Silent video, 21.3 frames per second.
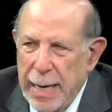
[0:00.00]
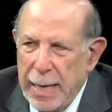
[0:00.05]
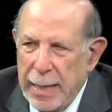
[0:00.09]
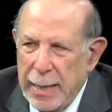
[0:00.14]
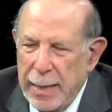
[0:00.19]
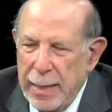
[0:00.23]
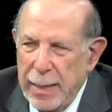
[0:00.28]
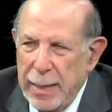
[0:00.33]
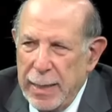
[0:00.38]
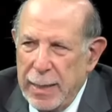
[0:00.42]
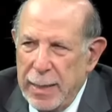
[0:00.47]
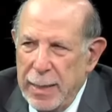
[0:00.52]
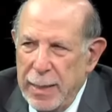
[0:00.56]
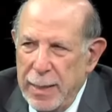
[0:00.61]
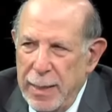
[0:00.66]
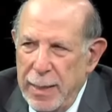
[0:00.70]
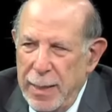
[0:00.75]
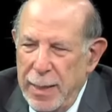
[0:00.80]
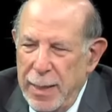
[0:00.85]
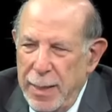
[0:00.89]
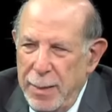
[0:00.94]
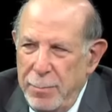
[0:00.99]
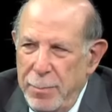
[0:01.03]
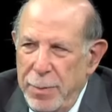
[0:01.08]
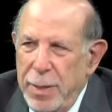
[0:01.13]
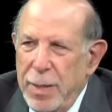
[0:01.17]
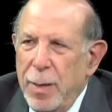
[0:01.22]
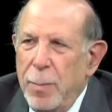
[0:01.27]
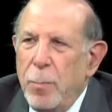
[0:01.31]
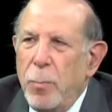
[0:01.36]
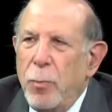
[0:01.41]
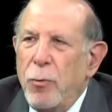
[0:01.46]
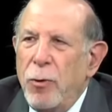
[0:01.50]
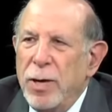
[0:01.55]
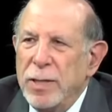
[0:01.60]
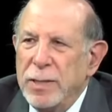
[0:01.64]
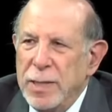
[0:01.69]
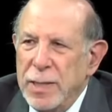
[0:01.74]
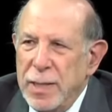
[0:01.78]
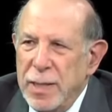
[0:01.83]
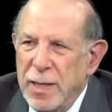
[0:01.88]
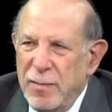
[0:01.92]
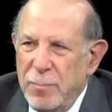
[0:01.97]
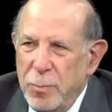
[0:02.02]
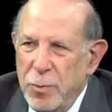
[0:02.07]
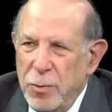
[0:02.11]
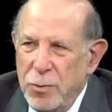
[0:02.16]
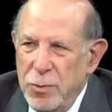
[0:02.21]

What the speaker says: Catholic become president of